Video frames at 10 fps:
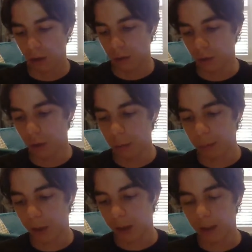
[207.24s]
Google
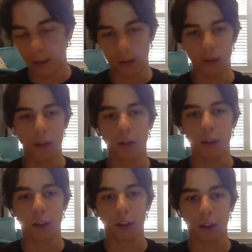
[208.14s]
Play, and you can
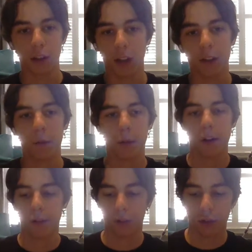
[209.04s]
just select
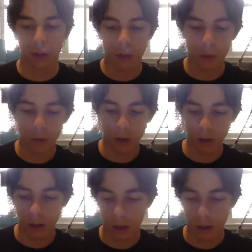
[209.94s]
whatever song you want.